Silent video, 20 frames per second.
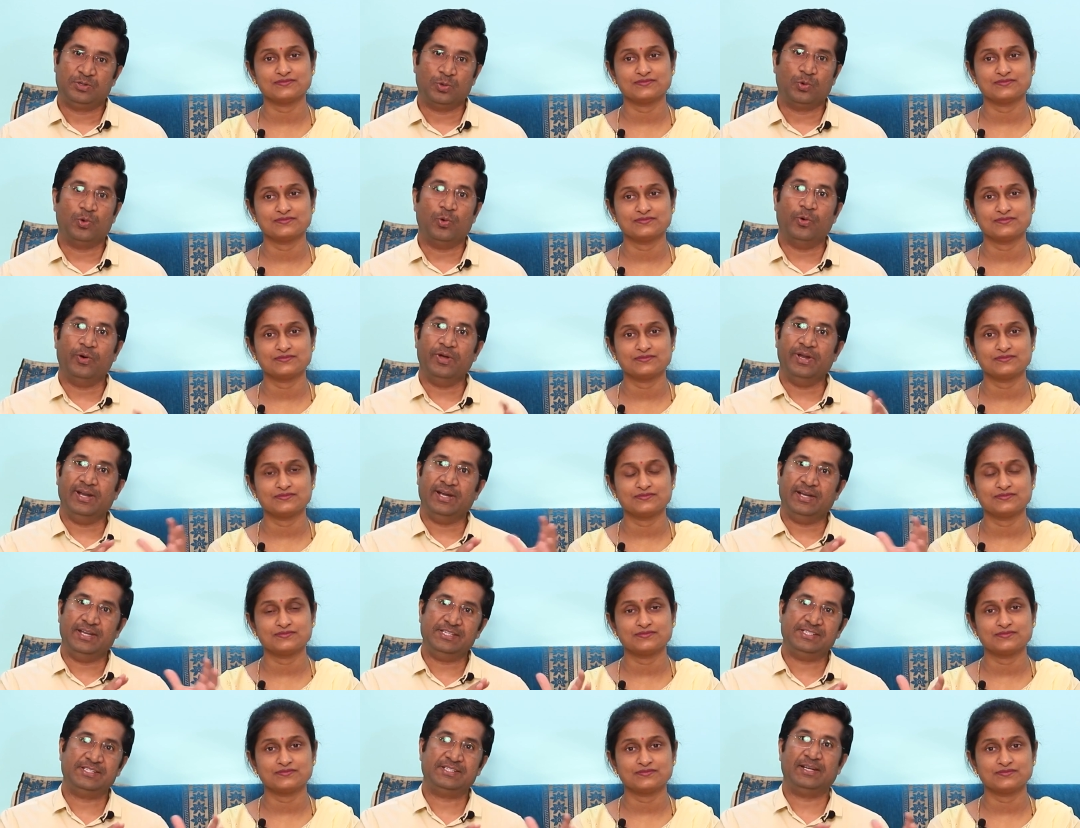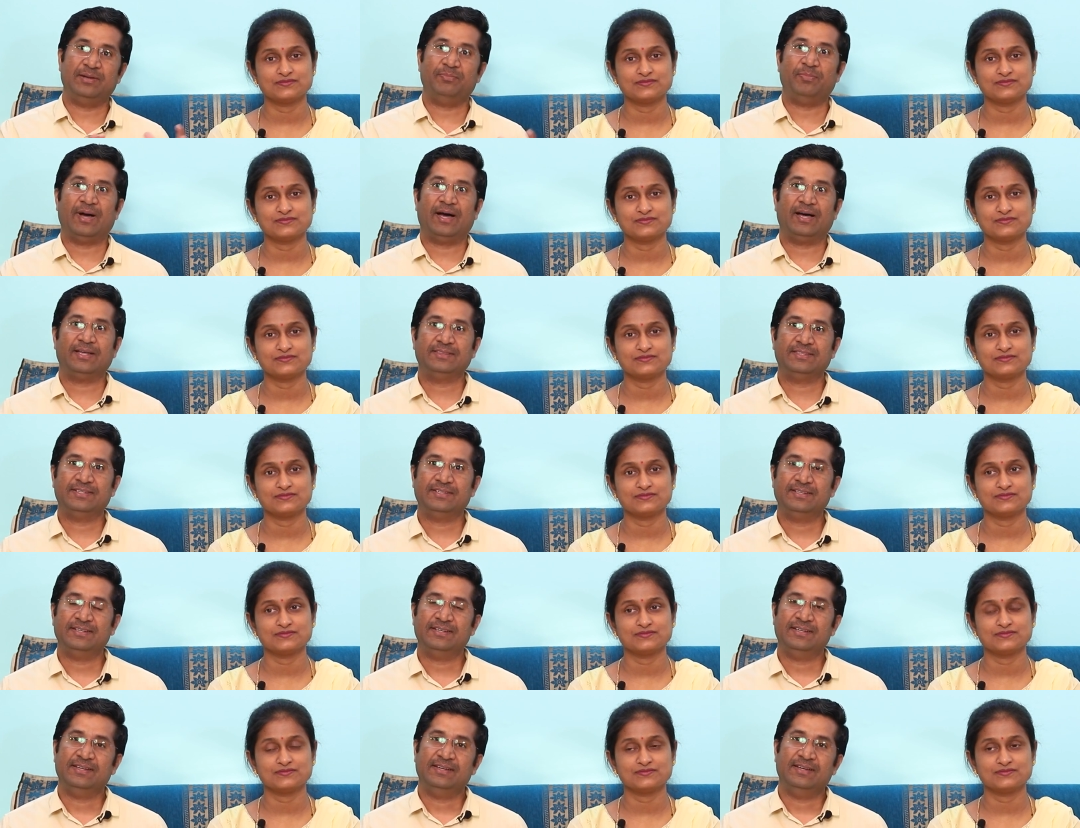Speaker 1: to go in a digital path
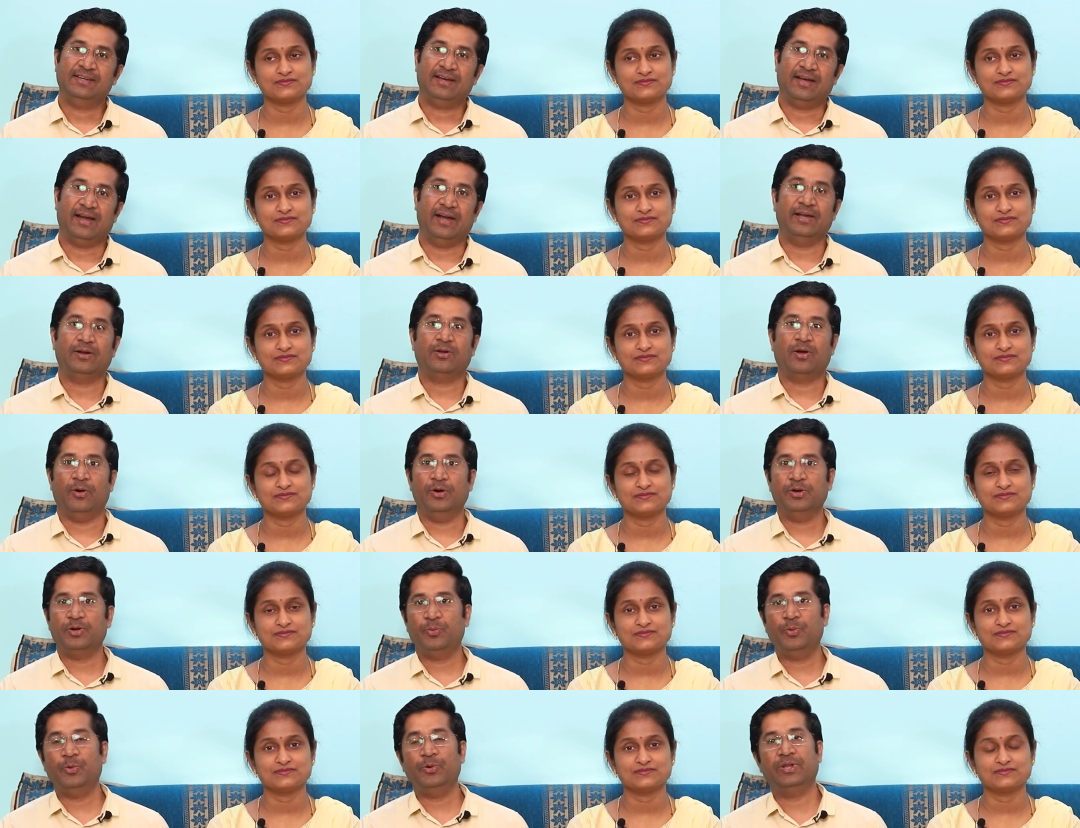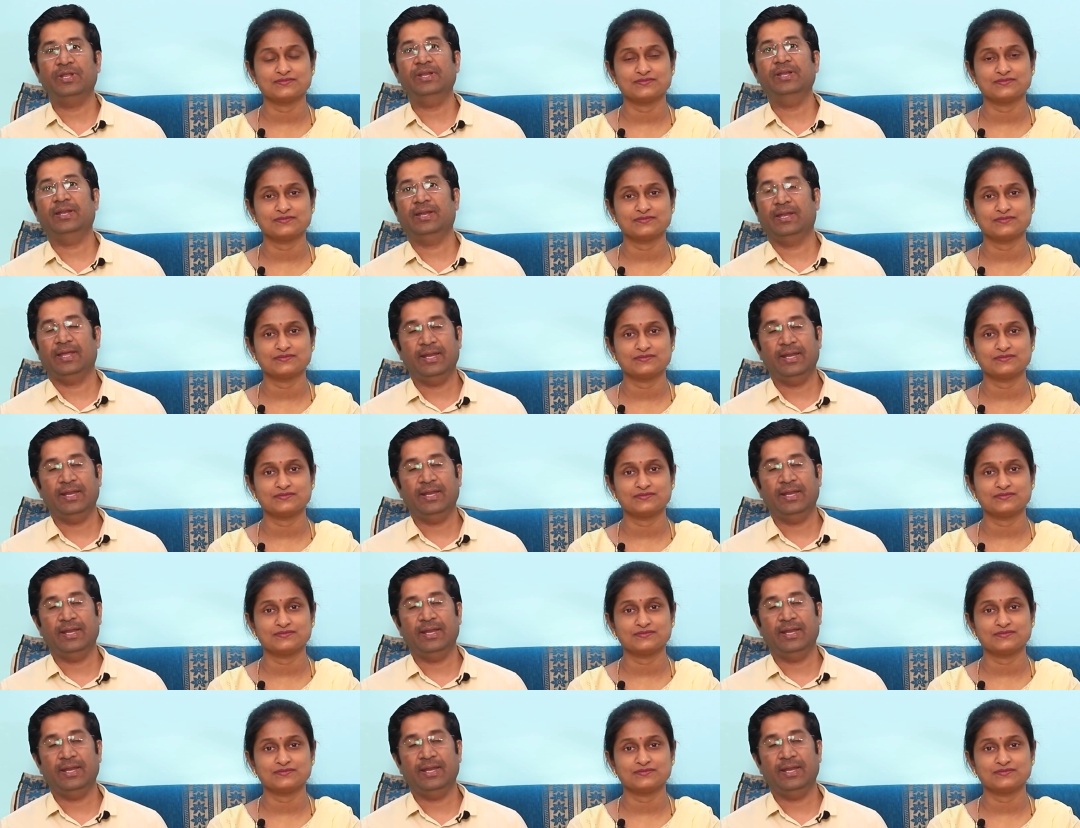and contribute in